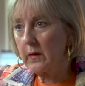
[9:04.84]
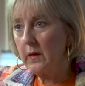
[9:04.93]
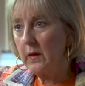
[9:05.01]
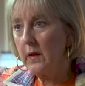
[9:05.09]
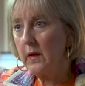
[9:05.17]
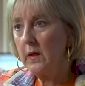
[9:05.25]

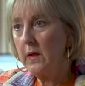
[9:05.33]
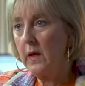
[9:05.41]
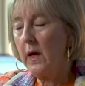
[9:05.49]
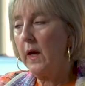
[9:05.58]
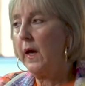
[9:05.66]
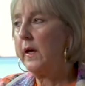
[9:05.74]
Mm-hmm.
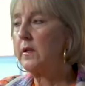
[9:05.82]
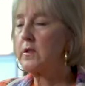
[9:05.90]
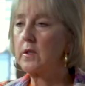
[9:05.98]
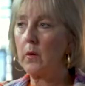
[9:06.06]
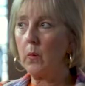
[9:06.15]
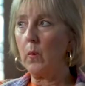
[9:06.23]
And
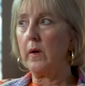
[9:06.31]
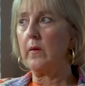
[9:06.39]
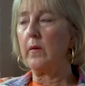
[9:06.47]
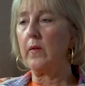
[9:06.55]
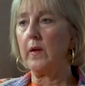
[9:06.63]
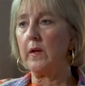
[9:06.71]
so one of
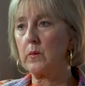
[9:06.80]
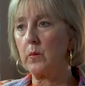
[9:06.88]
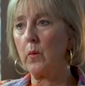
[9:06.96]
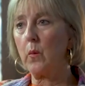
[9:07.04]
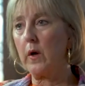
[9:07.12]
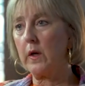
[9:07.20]
the things
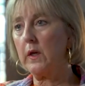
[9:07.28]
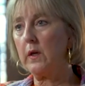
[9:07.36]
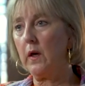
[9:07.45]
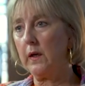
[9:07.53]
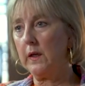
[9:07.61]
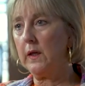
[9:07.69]
we're working
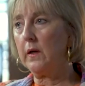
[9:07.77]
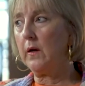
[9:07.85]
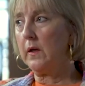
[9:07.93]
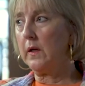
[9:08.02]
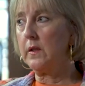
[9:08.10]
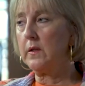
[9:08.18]
on here
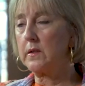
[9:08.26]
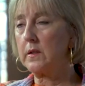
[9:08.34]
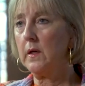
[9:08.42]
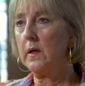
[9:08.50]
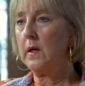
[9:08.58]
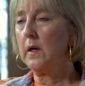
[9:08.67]
is
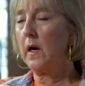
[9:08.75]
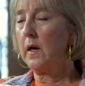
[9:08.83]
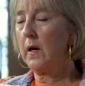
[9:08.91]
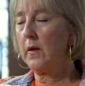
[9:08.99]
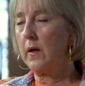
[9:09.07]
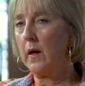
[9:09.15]

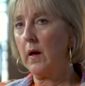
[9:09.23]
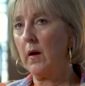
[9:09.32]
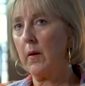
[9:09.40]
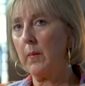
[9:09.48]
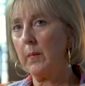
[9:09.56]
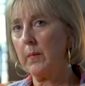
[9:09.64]

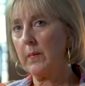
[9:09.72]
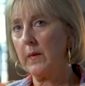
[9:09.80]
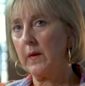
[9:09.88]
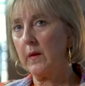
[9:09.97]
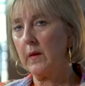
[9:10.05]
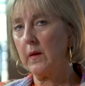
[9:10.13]
um,
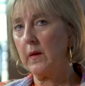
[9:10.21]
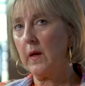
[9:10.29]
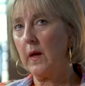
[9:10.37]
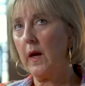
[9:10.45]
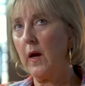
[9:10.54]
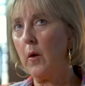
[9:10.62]

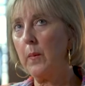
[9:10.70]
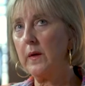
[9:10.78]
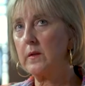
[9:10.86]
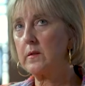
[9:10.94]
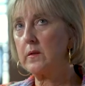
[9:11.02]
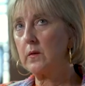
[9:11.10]

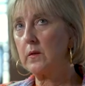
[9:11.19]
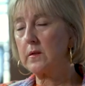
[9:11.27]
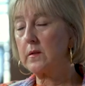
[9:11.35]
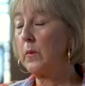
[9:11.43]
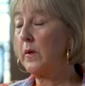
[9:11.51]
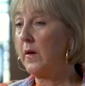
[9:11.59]
helping students.
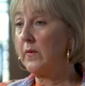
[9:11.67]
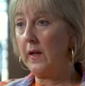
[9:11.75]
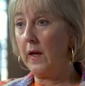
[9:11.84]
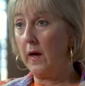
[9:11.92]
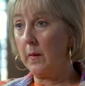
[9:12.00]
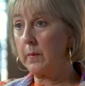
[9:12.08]
So we have an
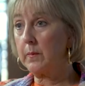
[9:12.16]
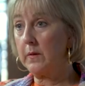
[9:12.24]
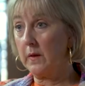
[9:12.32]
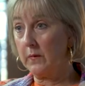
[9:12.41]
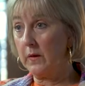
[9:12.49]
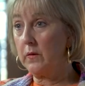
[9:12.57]
app.
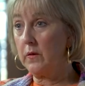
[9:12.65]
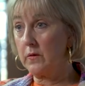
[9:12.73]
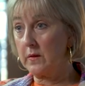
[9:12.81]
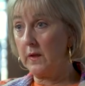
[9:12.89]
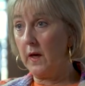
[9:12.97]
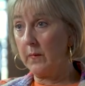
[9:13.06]
Have you
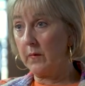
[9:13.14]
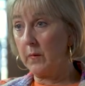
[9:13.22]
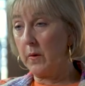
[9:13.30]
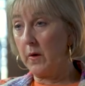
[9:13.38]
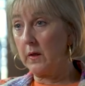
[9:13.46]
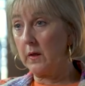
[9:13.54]
used the app for
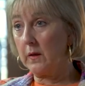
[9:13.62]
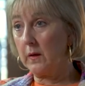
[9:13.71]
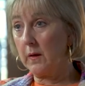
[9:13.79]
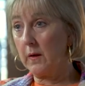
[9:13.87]
parking?